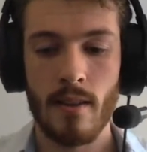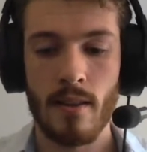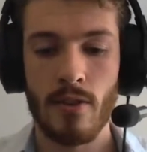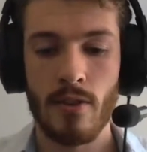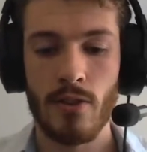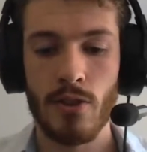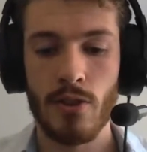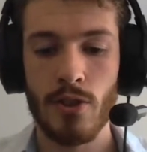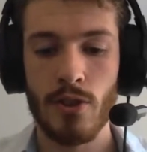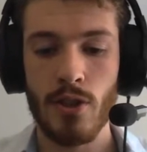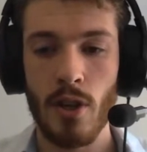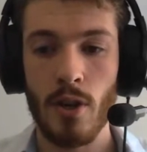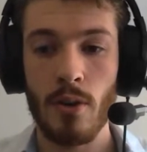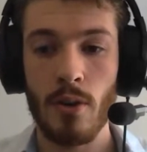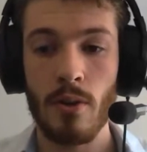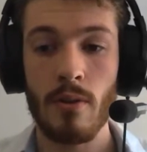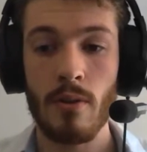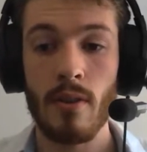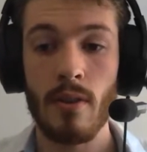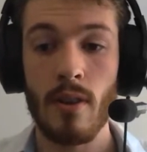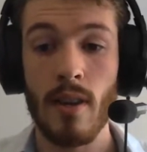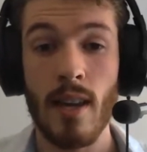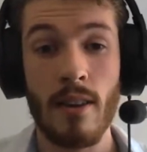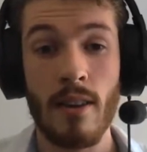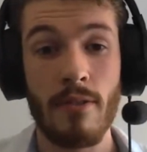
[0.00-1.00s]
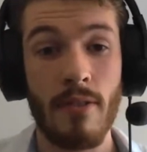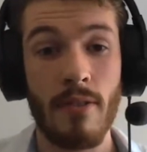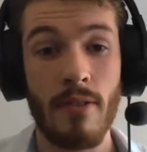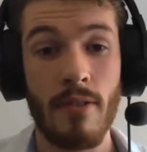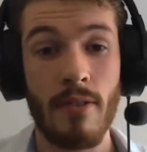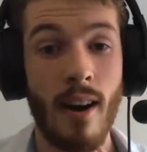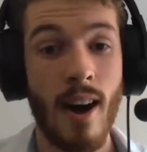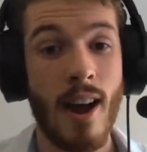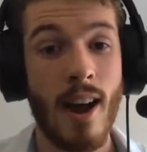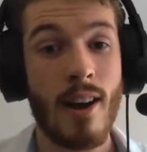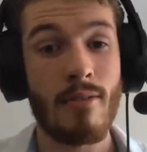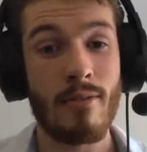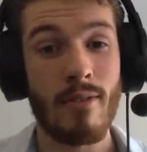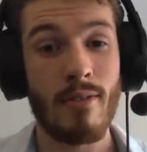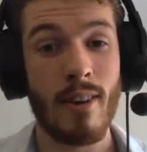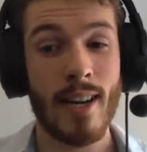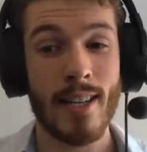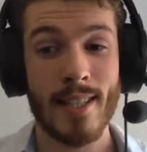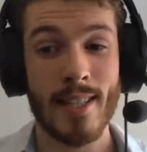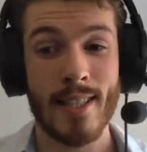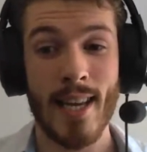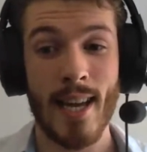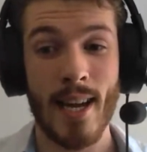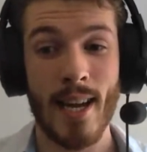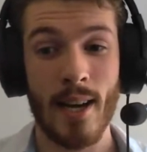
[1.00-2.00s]
So if I
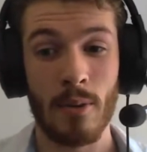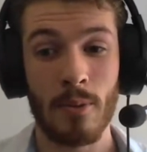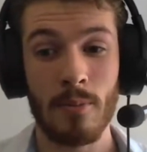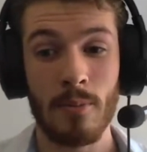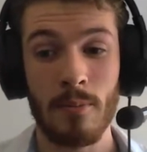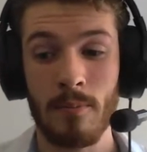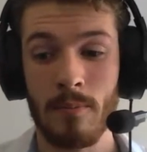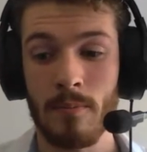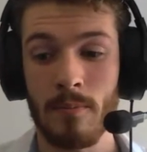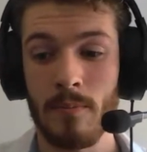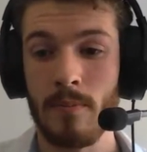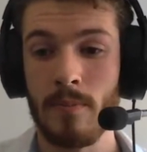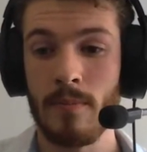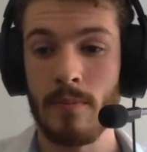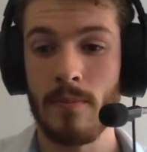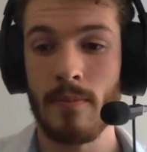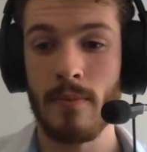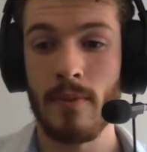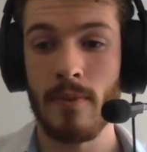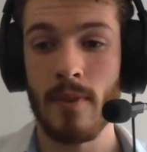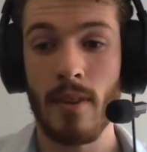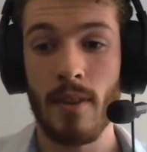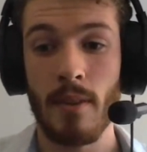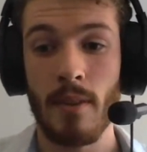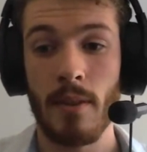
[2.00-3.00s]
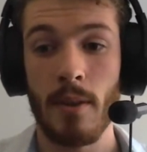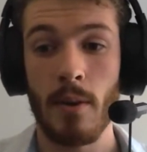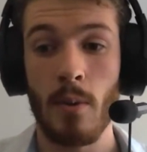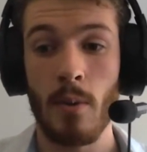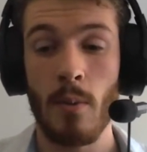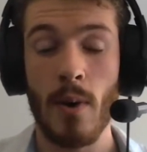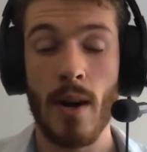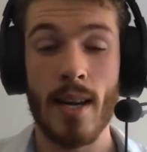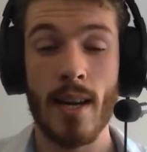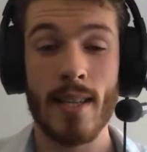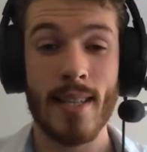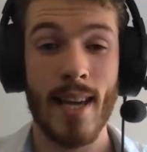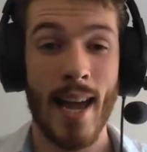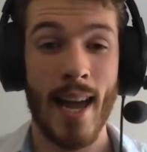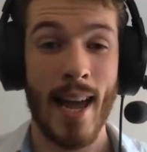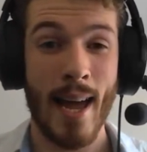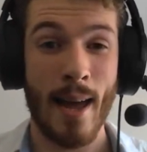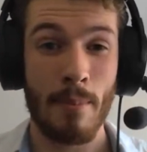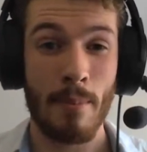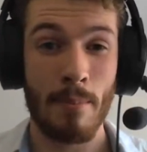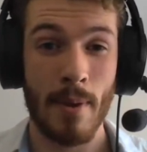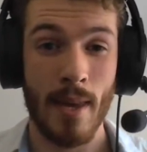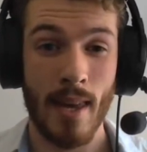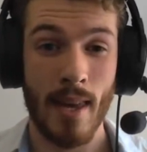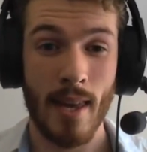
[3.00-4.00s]
write down the word
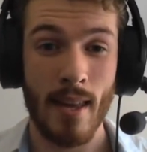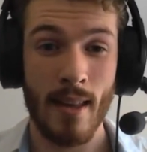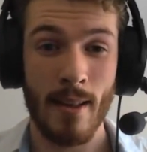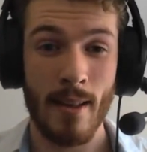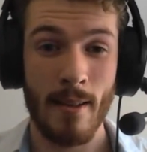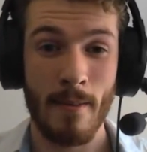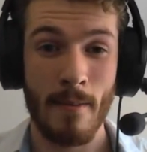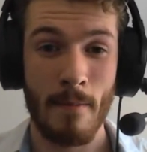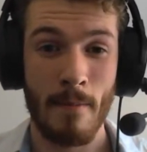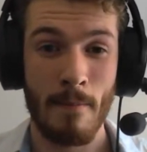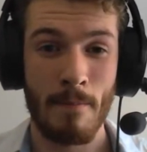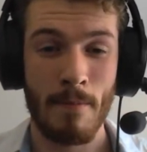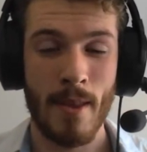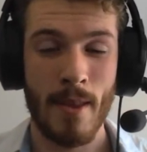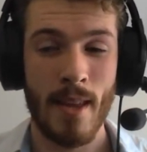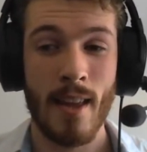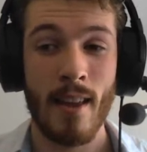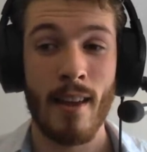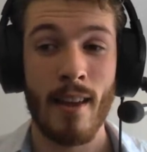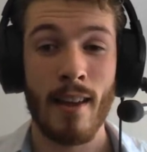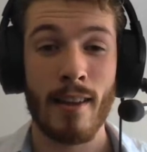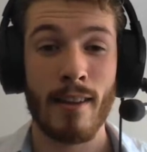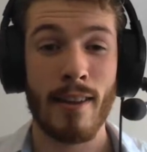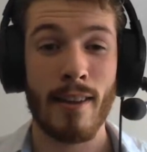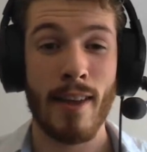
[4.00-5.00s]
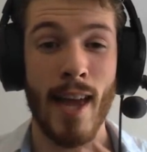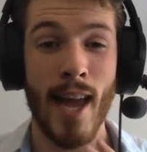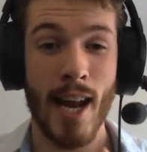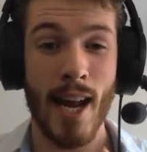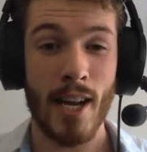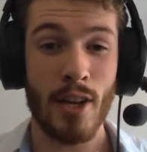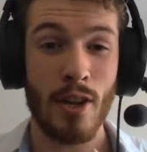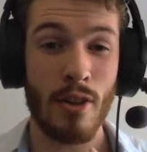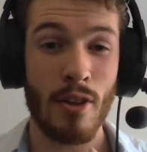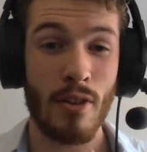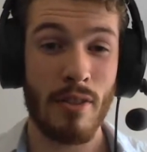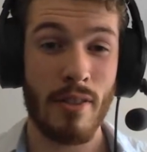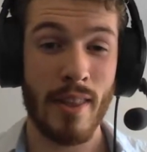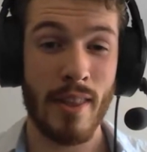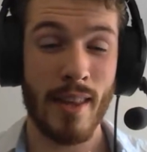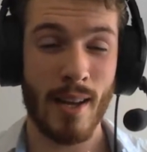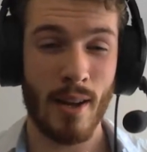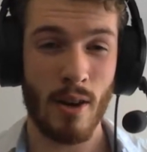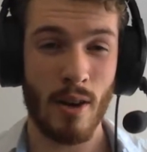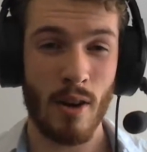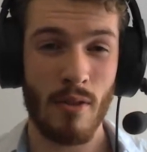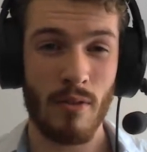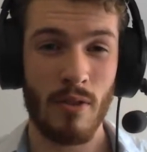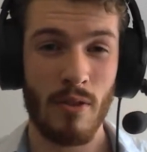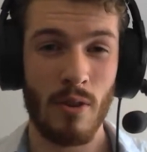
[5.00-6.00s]
happy, can you think
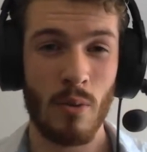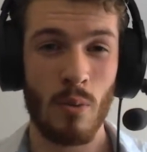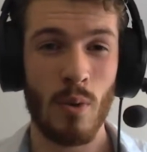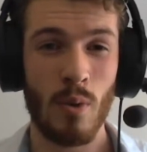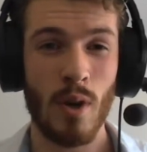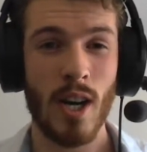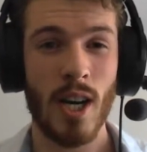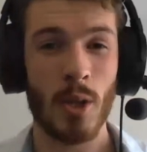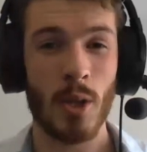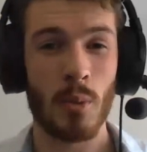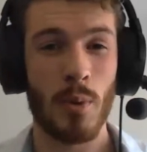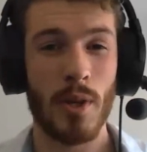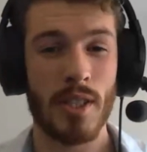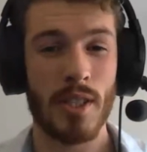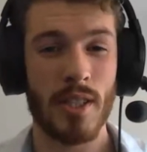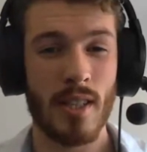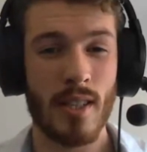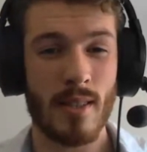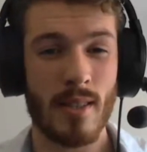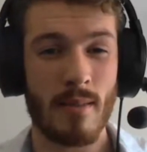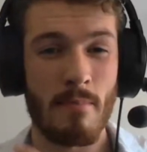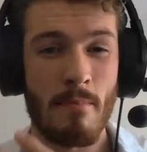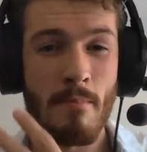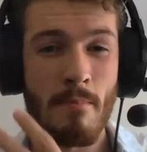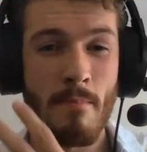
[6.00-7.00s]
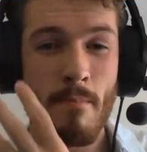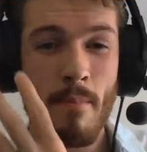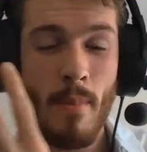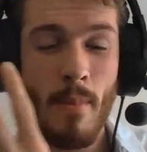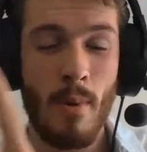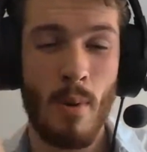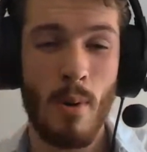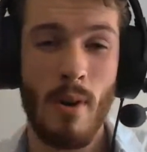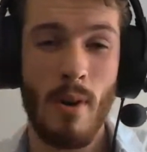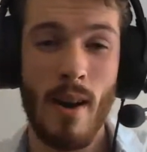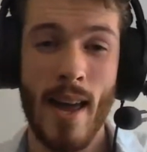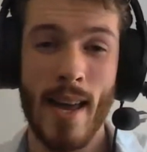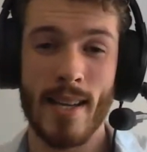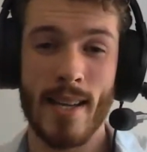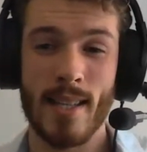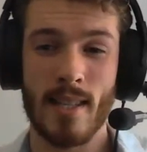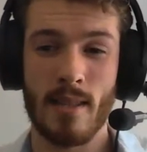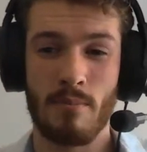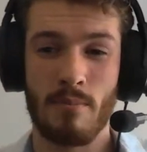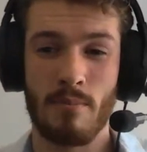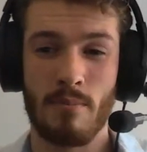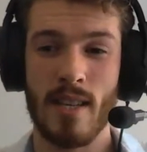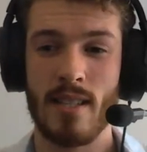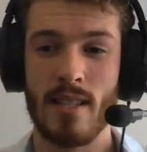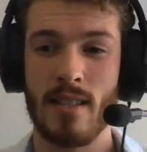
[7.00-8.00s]
of a word which is more
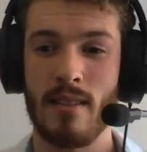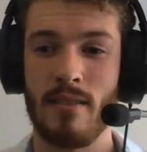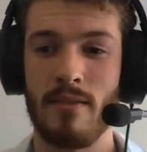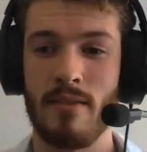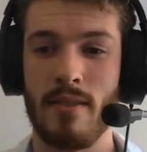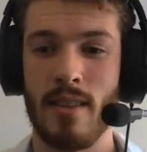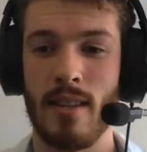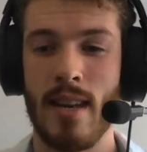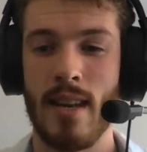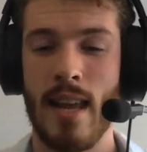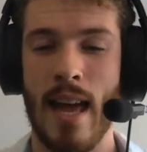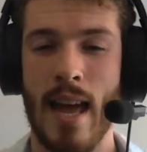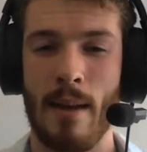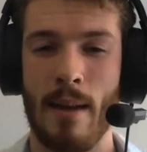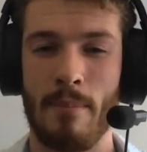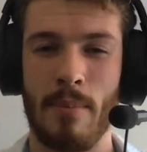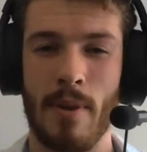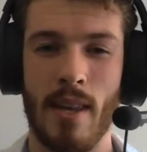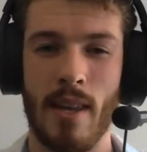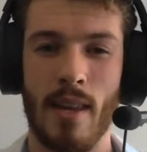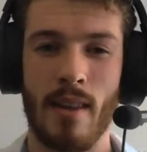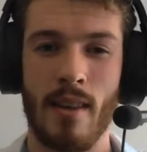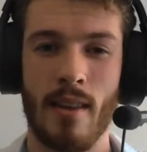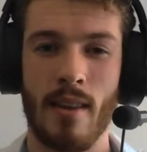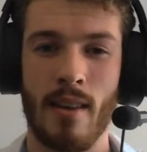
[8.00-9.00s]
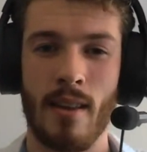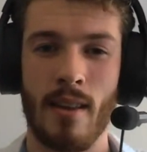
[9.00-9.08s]
expressive than happy?